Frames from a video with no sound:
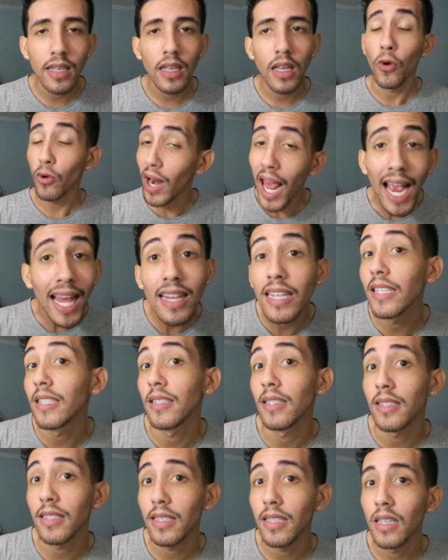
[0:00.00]
Rhode
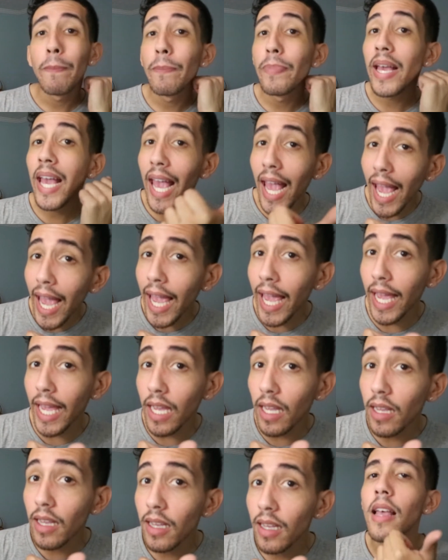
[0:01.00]
Island, pay